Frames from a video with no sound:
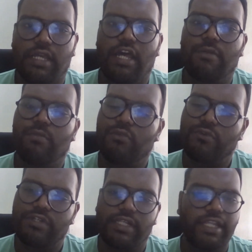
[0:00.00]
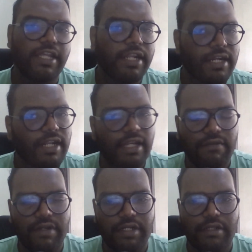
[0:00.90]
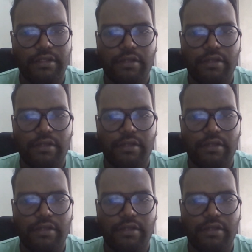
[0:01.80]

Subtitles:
are mostly irrelevant.